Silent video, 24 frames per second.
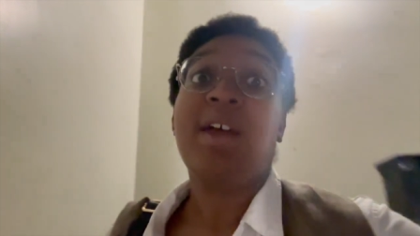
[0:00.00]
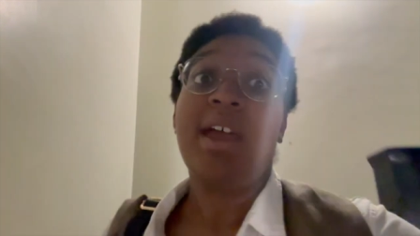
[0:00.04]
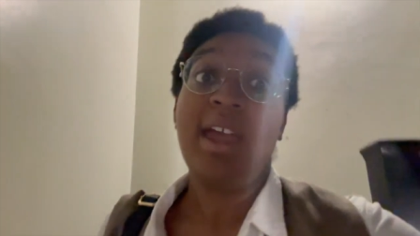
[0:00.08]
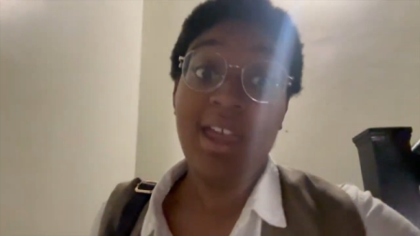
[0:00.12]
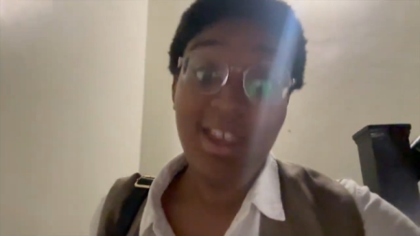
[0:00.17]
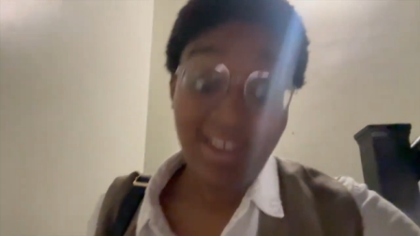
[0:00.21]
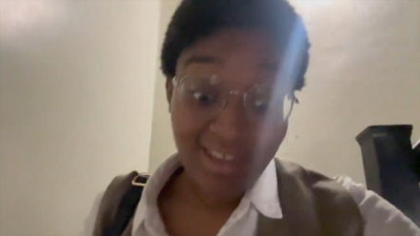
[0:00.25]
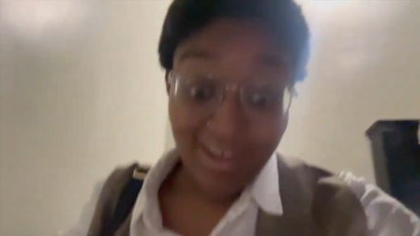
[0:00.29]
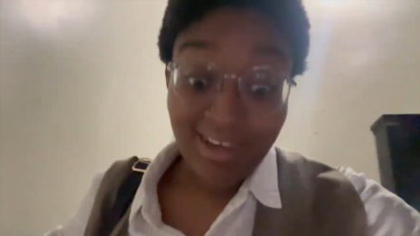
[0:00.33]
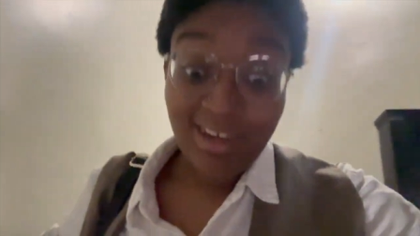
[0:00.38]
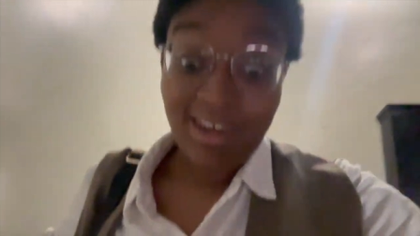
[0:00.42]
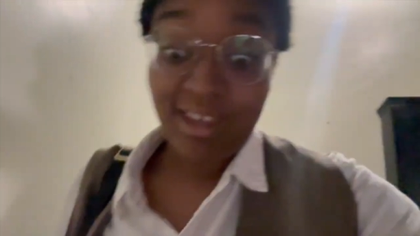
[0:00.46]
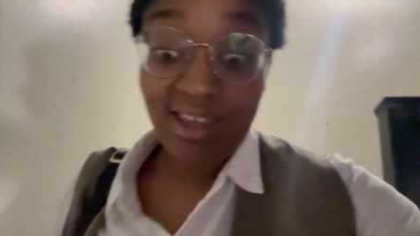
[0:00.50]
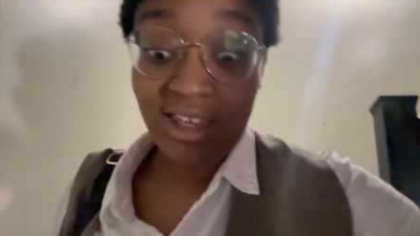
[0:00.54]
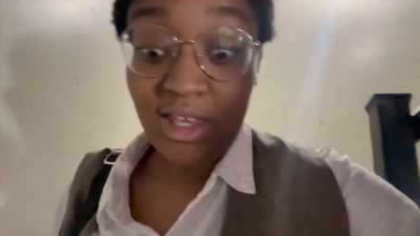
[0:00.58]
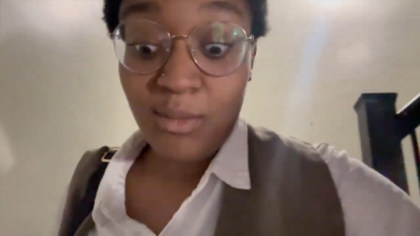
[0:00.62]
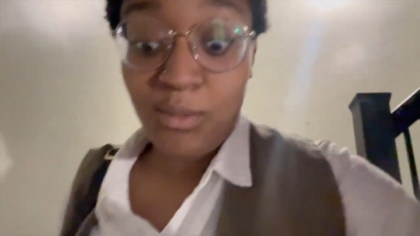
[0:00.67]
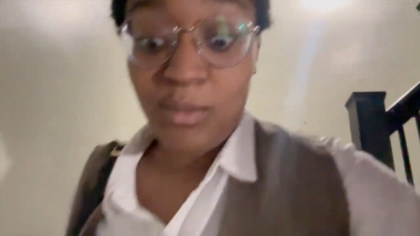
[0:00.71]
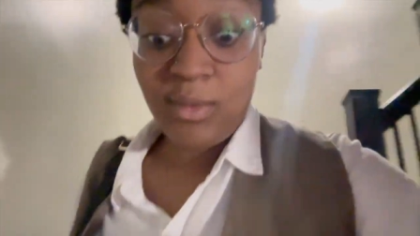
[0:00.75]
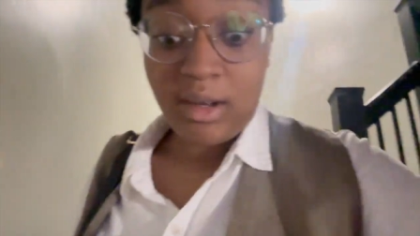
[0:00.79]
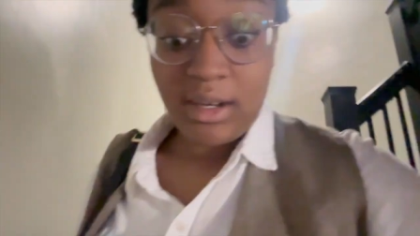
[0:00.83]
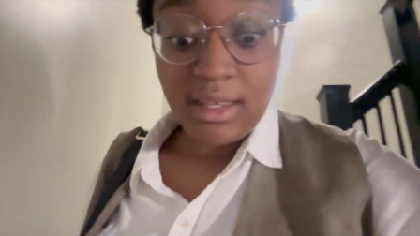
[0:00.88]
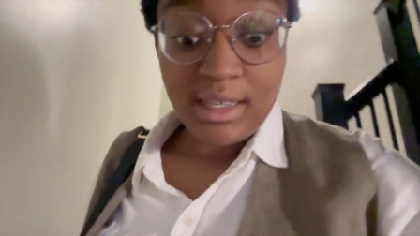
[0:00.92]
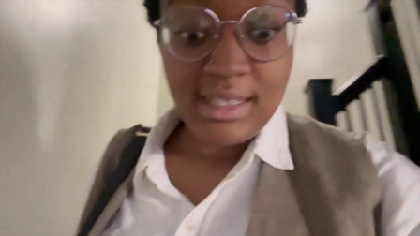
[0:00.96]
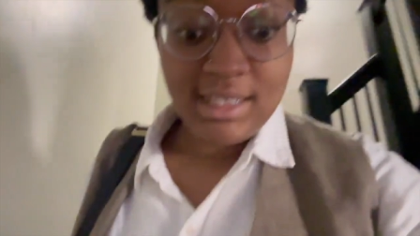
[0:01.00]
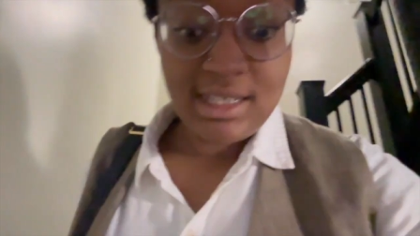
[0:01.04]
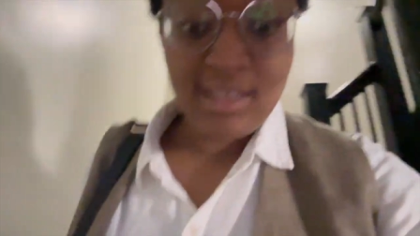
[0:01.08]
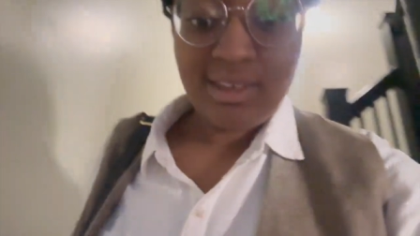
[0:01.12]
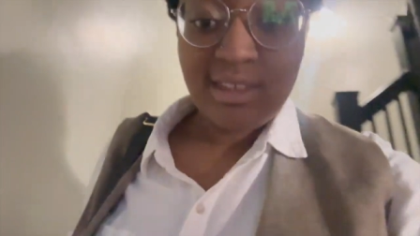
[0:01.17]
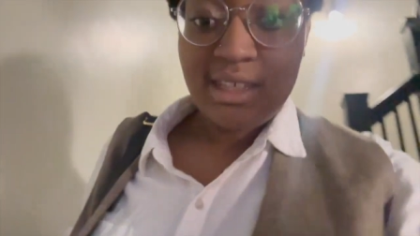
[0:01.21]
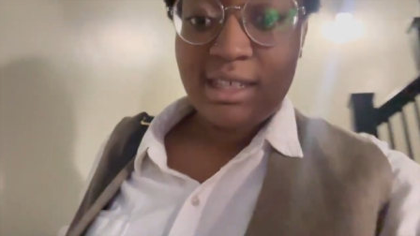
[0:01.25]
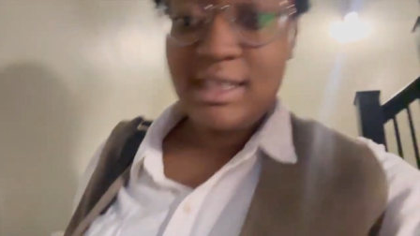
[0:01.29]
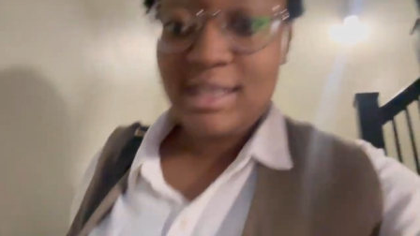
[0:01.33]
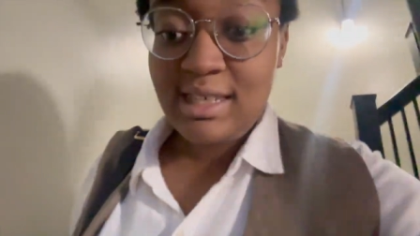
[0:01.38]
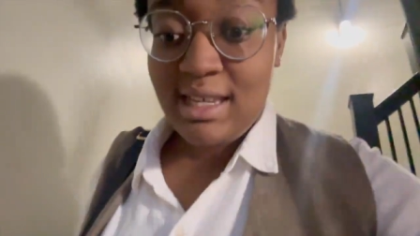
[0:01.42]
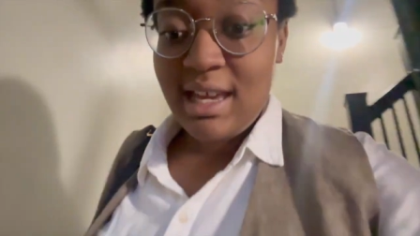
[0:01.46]
editing and releasing
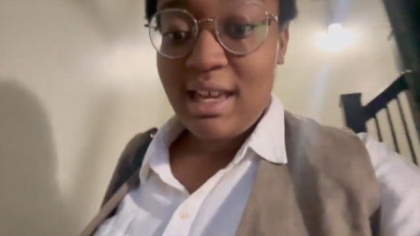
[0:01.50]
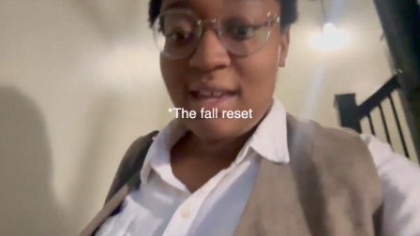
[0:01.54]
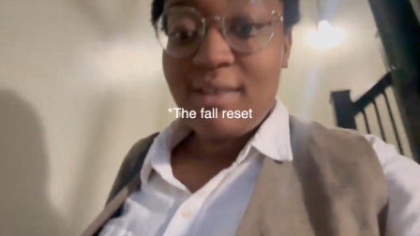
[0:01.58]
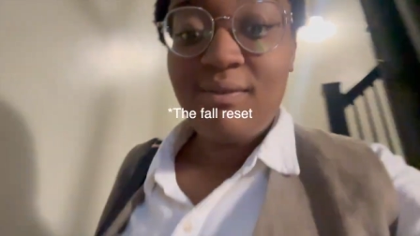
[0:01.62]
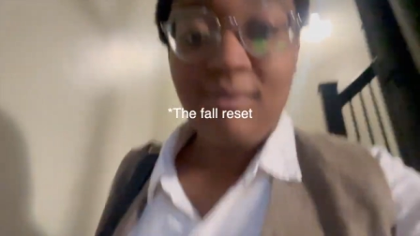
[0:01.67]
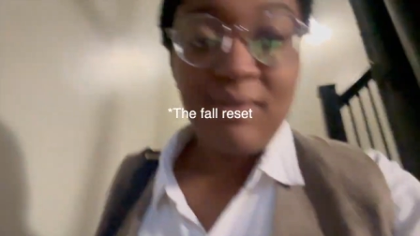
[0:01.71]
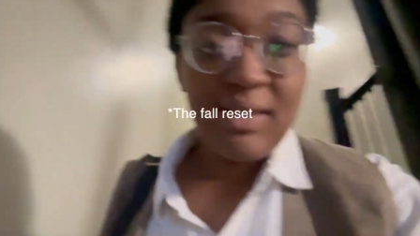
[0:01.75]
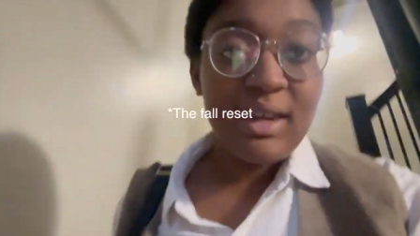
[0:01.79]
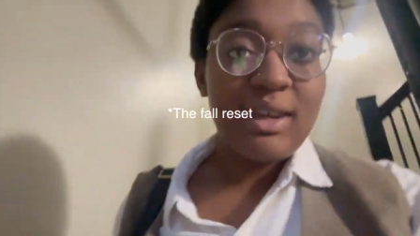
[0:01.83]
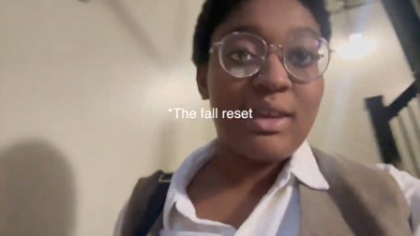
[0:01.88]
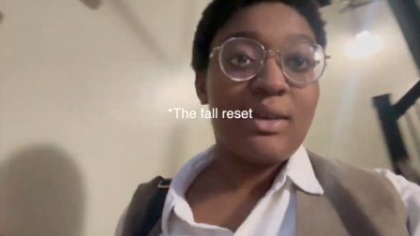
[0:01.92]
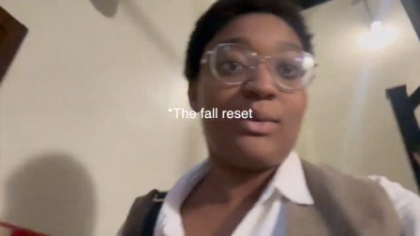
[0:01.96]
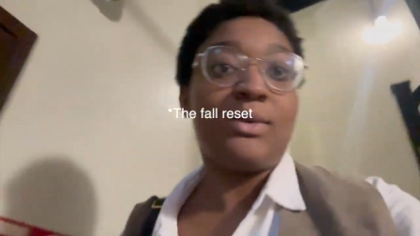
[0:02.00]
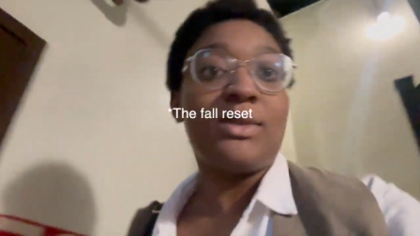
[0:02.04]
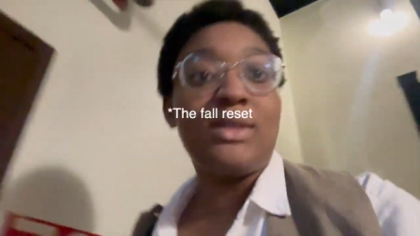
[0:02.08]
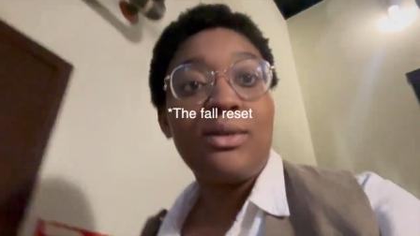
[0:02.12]
this dang video.